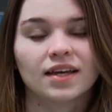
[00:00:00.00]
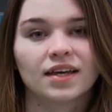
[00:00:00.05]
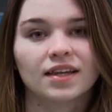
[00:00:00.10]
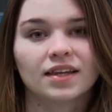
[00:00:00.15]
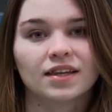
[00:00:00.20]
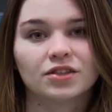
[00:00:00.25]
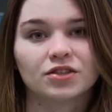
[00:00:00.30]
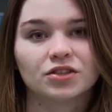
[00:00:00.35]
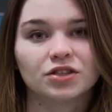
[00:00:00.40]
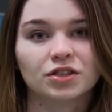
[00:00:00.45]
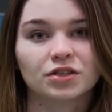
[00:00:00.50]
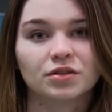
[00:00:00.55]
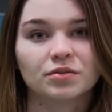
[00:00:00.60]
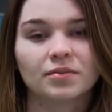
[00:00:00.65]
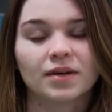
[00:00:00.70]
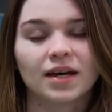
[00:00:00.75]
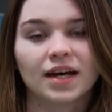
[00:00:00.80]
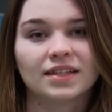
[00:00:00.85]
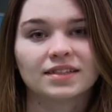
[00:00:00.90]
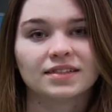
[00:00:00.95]
in the
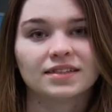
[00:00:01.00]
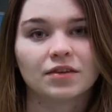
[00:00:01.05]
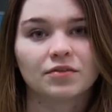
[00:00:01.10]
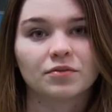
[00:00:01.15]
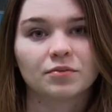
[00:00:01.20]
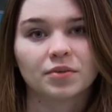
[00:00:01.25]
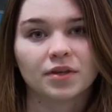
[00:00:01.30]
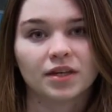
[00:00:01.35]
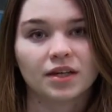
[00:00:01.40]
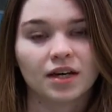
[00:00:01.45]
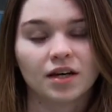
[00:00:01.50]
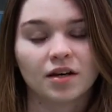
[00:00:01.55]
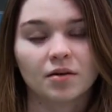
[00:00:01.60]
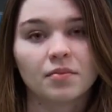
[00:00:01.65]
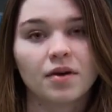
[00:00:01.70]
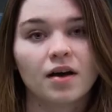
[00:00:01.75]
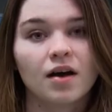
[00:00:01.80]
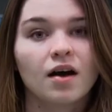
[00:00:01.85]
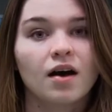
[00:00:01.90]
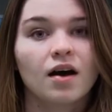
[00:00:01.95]
gym at 7
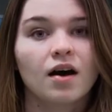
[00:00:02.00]
p.m.,